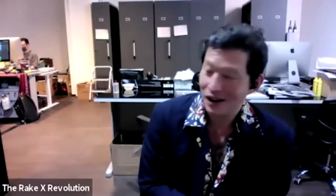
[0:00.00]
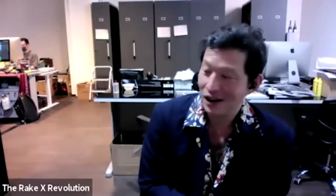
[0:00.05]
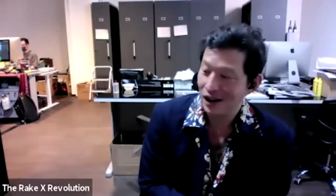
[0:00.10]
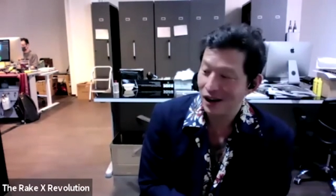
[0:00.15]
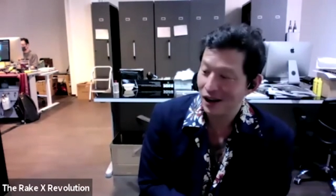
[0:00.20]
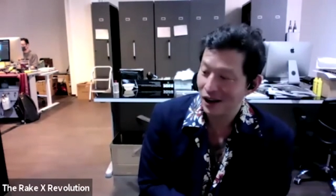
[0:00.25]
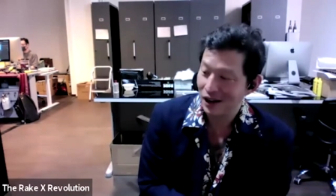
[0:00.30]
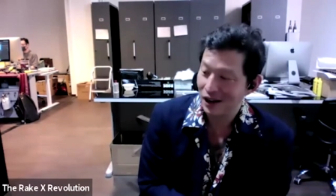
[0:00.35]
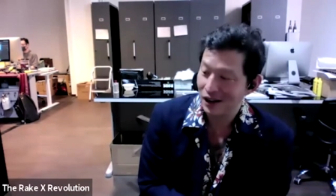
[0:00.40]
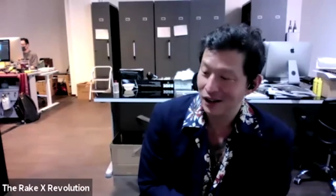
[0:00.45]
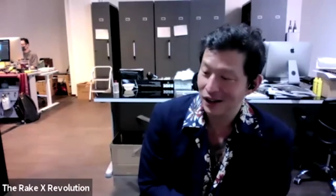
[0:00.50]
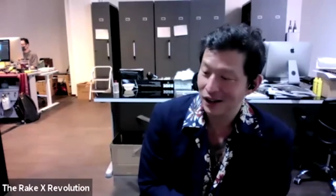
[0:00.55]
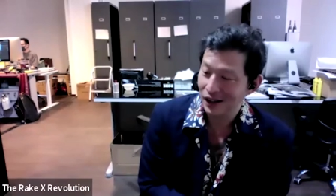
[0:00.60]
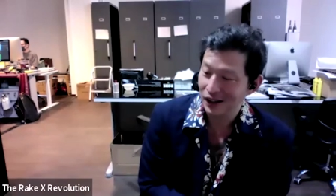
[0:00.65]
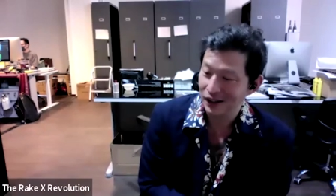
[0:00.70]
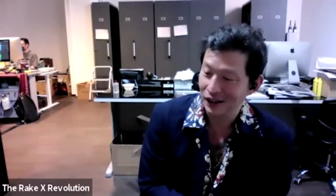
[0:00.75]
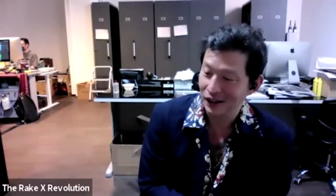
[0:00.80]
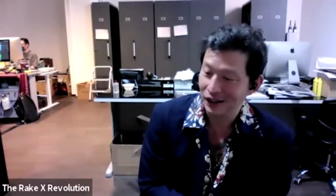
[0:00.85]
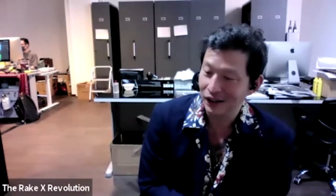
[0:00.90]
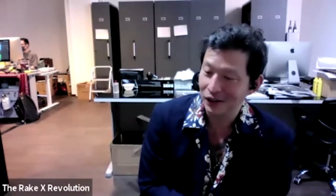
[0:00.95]
uh,
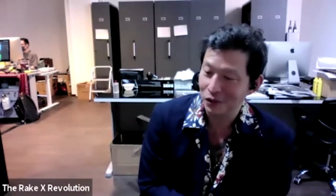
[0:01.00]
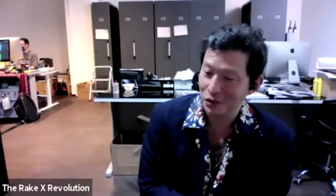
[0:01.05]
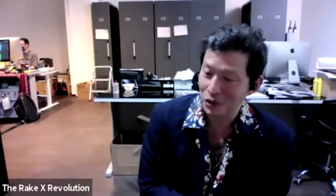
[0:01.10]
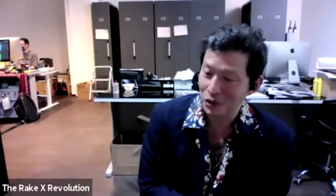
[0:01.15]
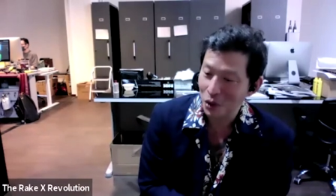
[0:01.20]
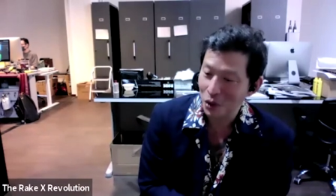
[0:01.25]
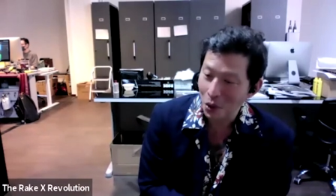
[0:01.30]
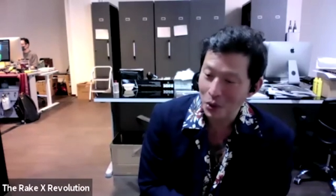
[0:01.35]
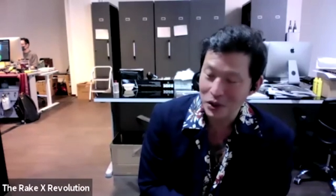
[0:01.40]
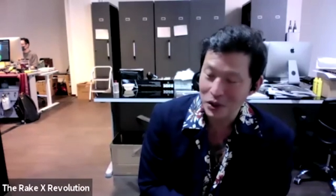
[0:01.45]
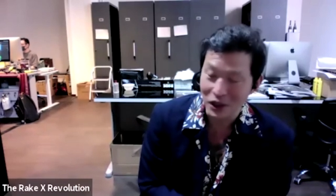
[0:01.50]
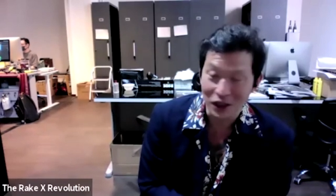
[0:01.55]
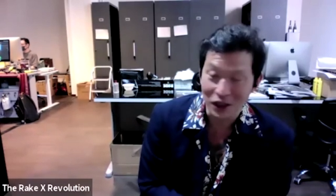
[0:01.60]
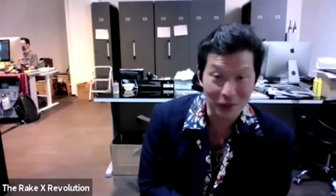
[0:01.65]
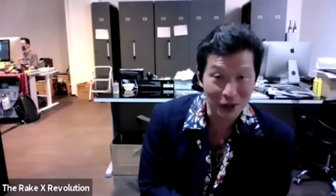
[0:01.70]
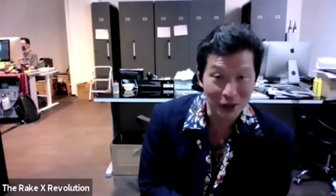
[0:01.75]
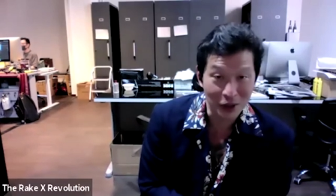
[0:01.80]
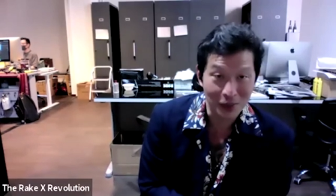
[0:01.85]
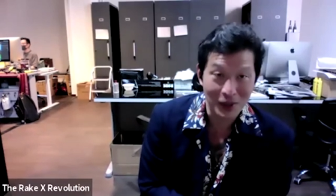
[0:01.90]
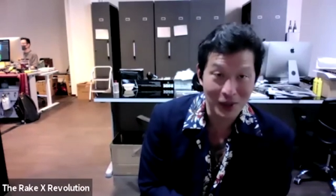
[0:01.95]
I think that there's always going
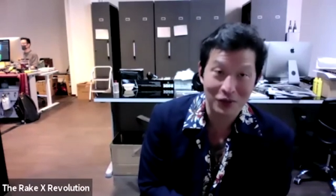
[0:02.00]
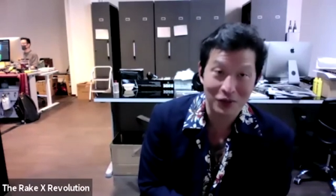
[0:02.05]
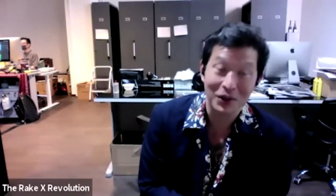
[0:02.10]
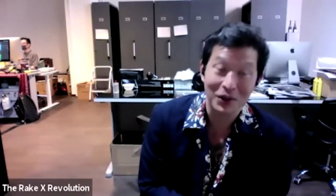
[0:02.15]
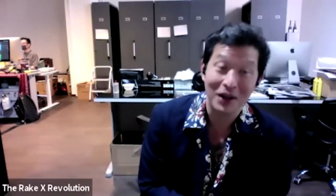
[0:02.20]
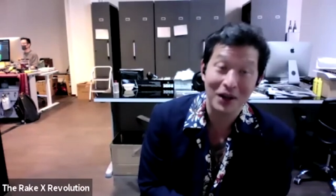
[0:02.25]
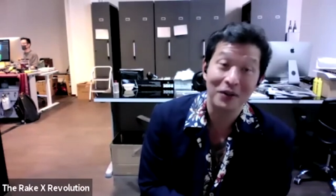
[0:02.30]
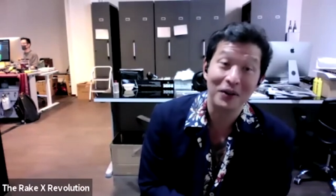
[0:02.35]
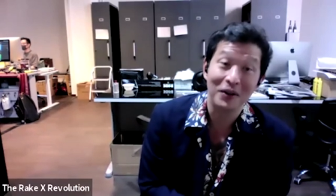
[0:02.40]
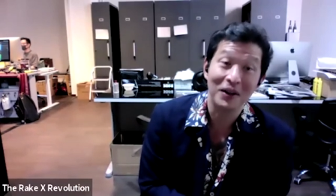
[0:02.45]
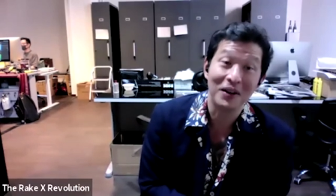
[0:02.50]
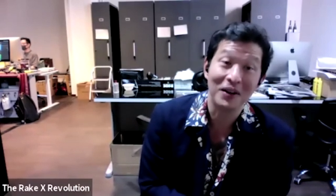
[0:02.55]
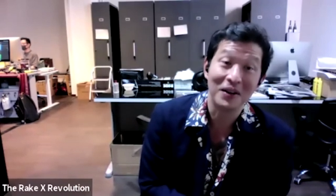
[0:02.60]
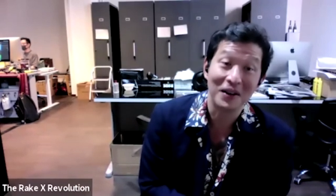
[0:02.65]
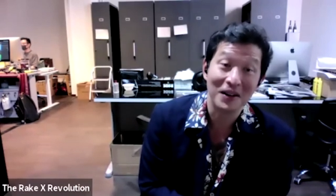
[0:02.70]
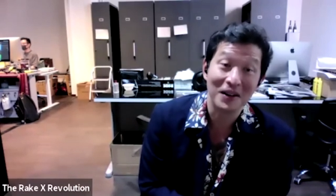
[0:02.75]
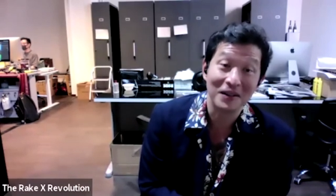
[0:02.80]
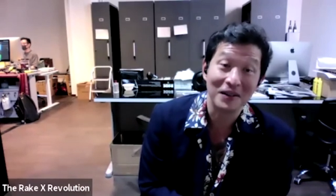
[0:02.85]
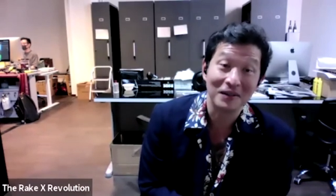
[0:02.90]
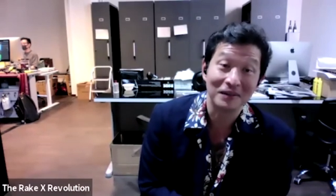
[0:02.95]
to be space for tailoring,
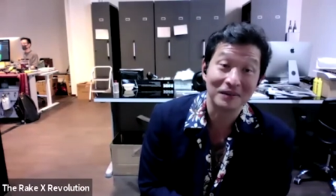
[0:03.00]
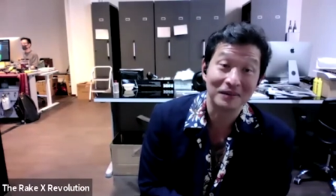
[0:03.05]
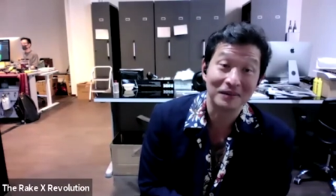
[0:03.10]
right?